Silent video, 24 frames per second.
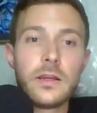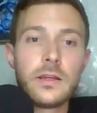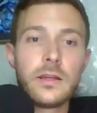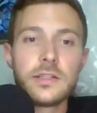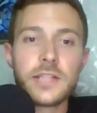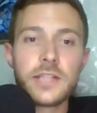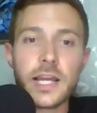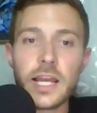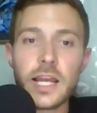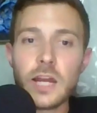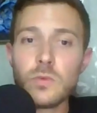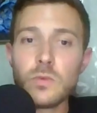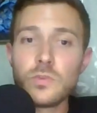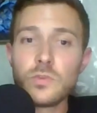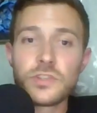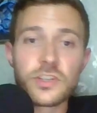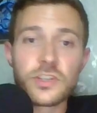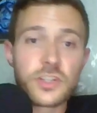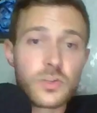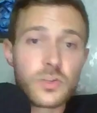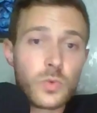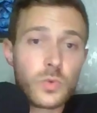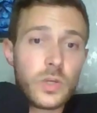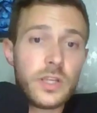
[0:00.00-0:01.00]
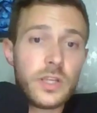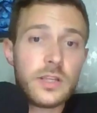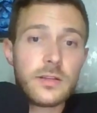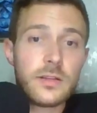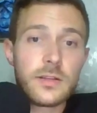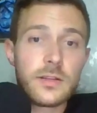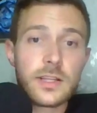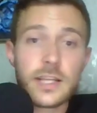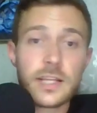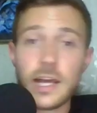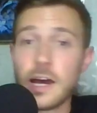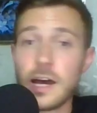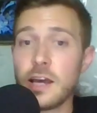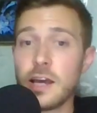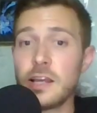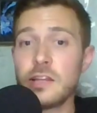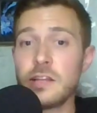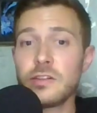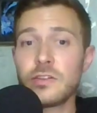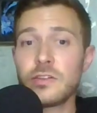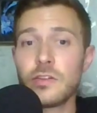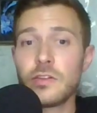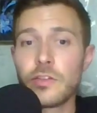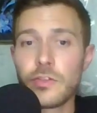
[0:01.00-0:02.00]
Diane was a sweet,
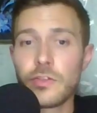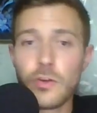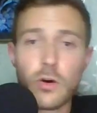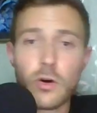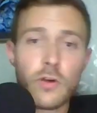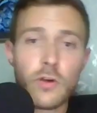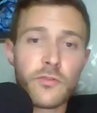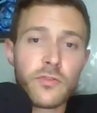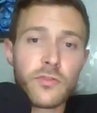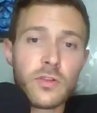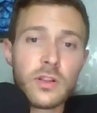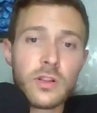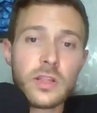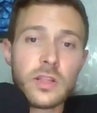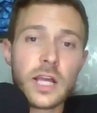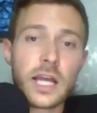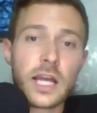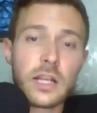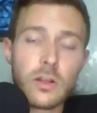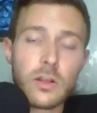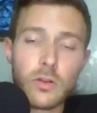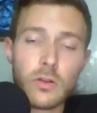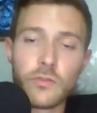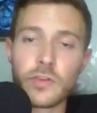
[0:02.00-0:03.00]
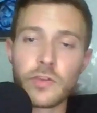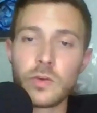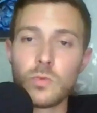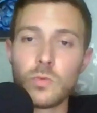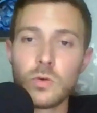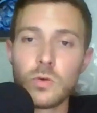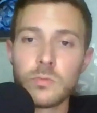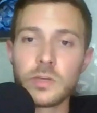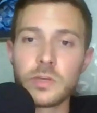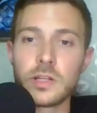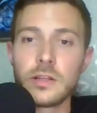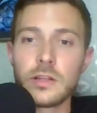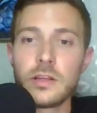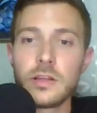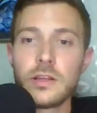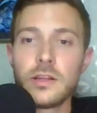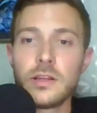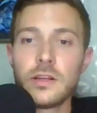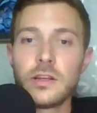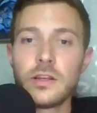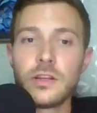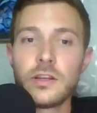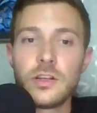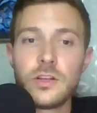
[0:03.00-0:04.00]
kind, thoughtful, and loving woman.
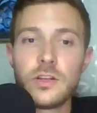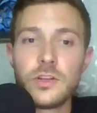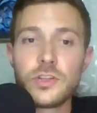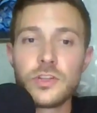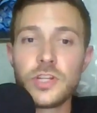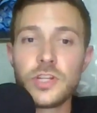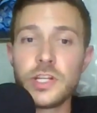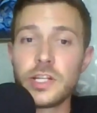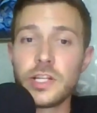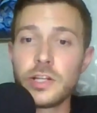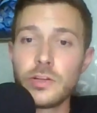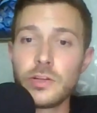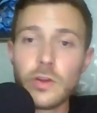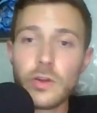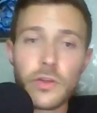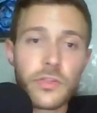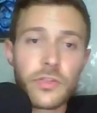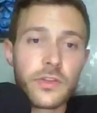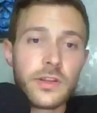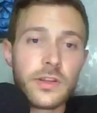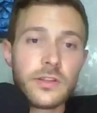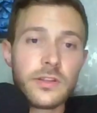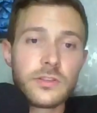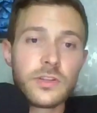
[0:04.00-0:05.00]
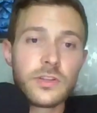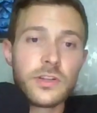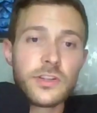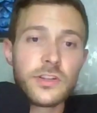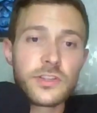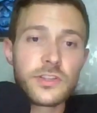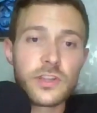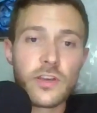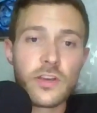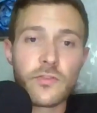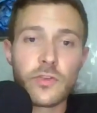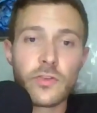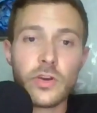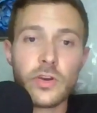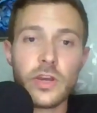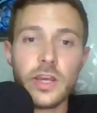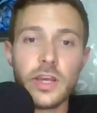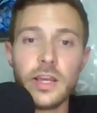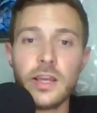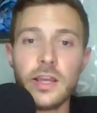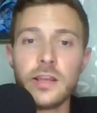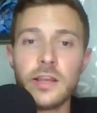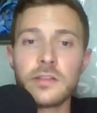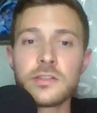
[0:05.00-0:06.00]
She did nothing to deserve her
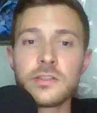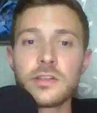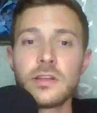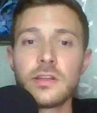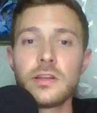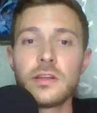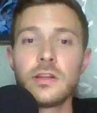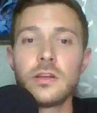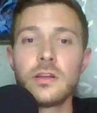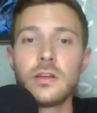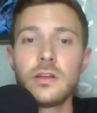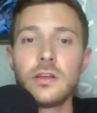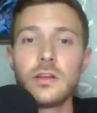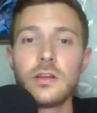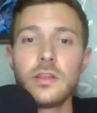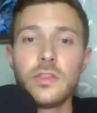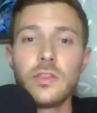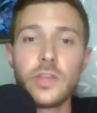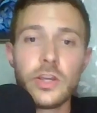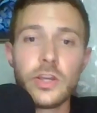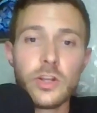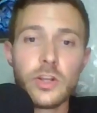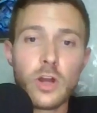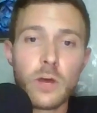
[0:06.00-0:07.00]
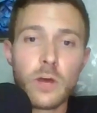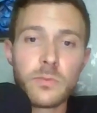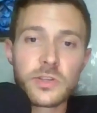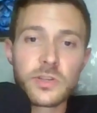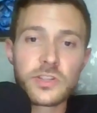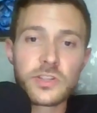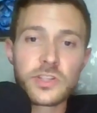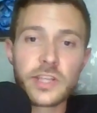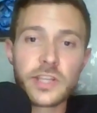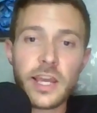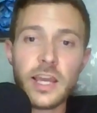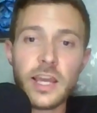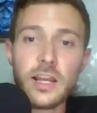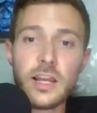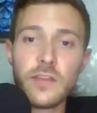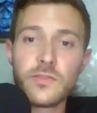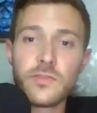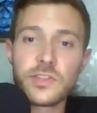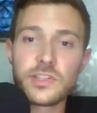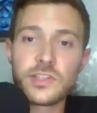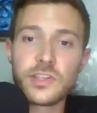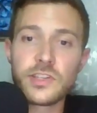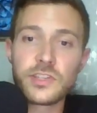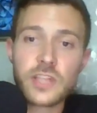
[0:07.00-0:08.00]
hate. The enormous scale of
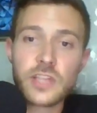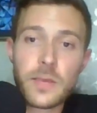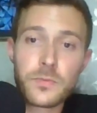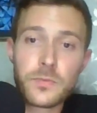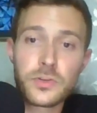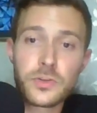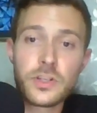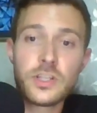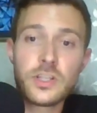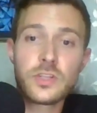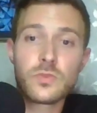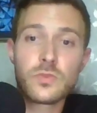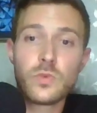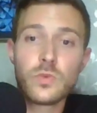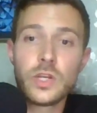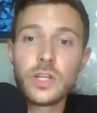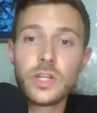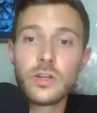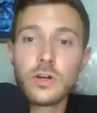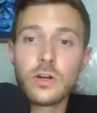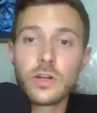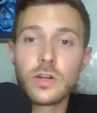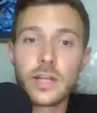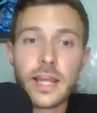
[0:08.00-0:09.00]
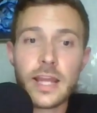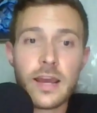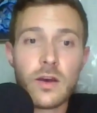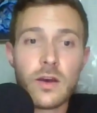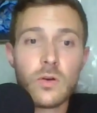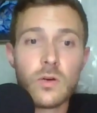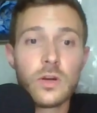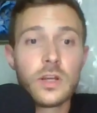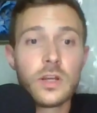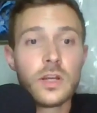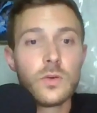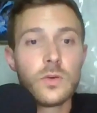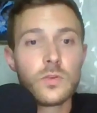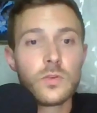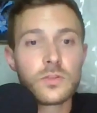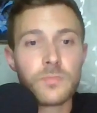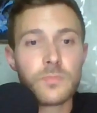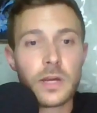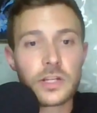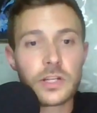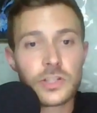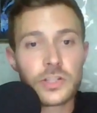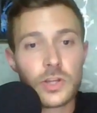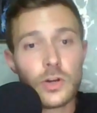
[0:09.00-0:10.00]
his deceptions we know now was
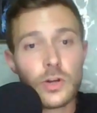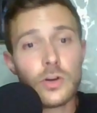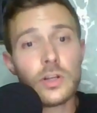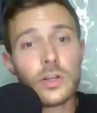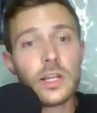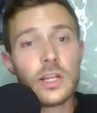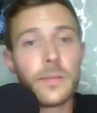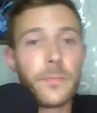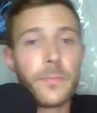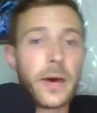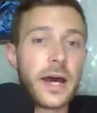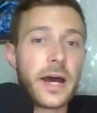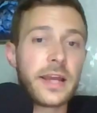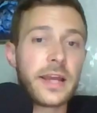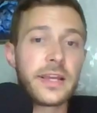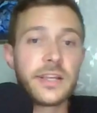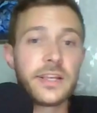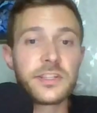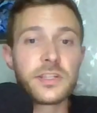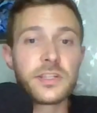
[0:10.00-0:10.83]
matched only by his